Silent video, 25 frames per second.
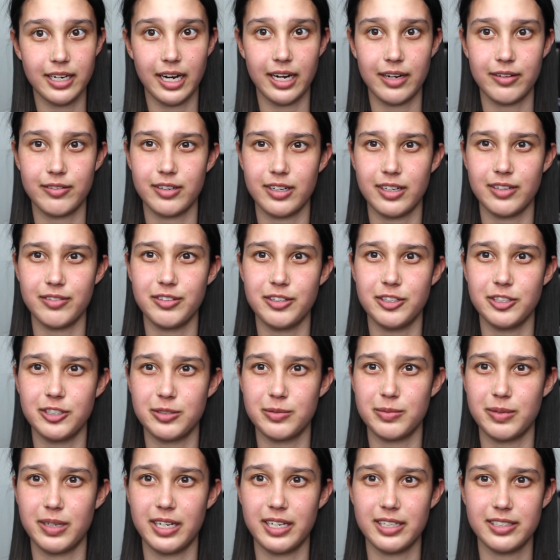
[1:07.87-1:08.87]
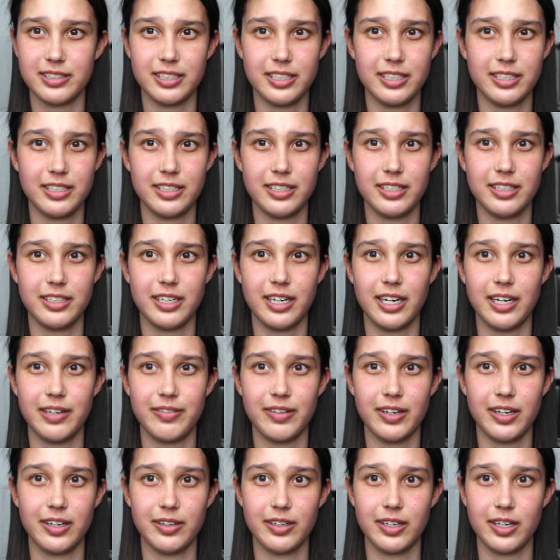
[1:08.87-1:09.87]
after I finished my SAT, I
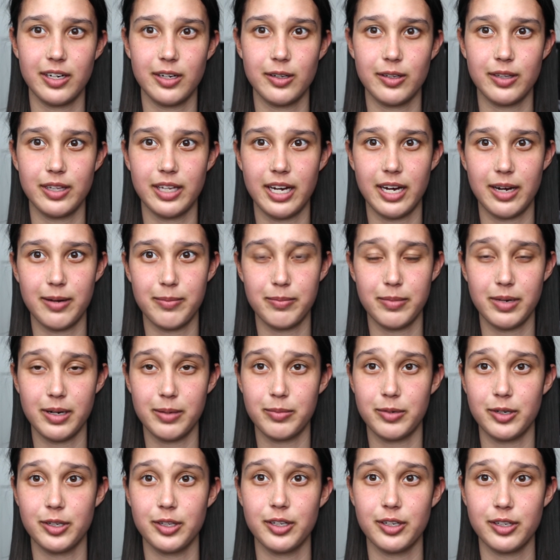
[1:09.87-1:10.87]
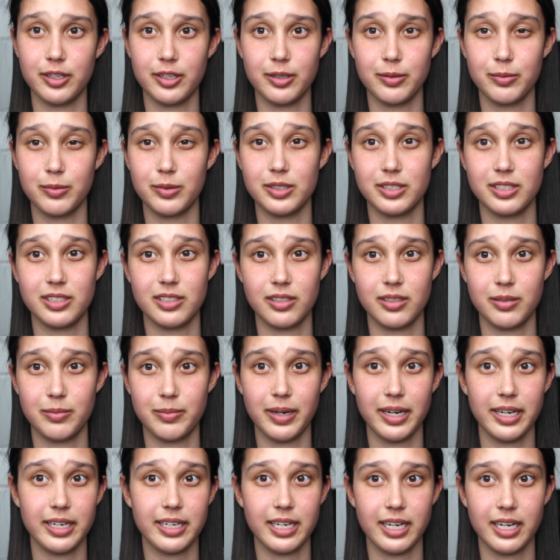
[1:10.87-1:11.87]
found out that my brother was in a
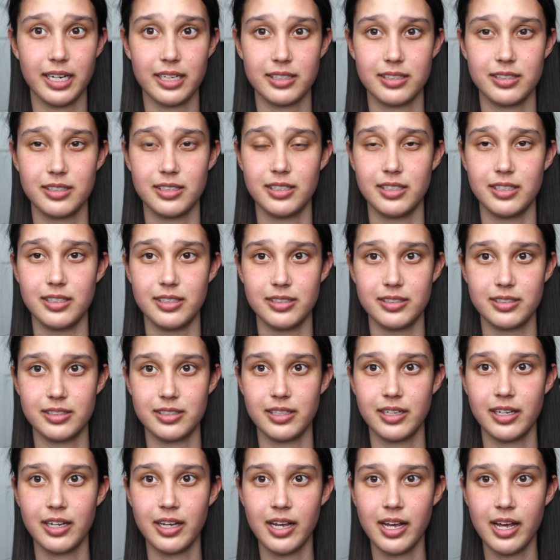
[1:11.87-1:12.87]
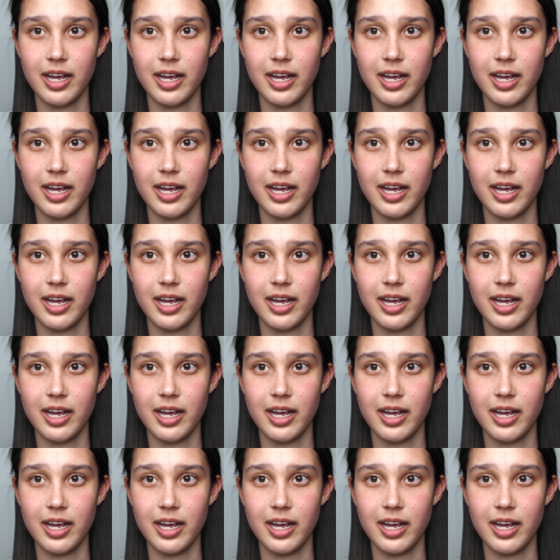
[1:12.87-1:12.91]
bike accident